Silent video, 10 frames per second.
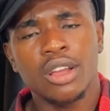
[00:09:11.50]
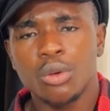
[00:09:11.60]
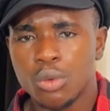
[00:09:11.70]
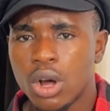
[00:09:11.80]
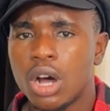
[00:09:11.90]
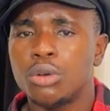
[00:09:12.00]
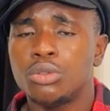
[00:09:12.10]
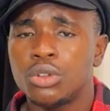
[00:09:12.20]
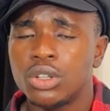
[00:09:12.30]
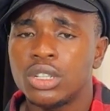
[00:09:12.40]

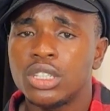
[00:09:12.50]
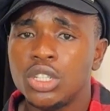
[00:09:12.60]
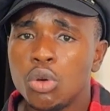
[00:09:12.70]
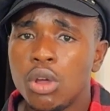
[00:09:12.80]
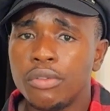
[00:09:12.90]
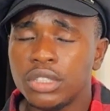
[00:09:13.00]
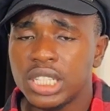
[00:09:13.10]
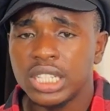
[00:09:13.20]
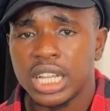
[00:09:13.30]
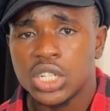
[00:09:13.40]
wow, you will
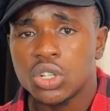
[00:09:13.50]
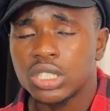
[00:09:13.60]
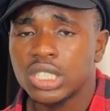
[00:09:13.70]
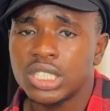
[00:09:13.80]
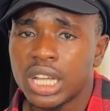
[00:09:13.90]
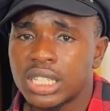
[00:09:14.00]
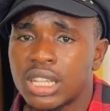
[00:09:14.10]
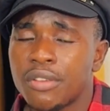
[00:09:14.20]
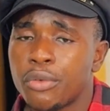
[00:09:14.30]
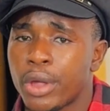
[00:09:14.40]
even think they shot it
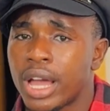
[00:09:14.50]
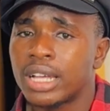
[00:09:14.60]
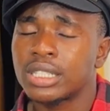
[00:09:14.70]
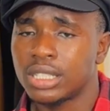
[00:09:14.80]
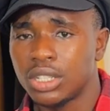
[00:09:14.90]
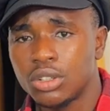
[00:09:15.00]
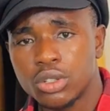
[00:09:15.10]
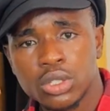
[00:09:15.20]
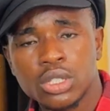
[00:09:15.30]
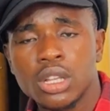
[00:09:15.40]
themselves, whereas they
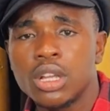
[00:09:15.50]
just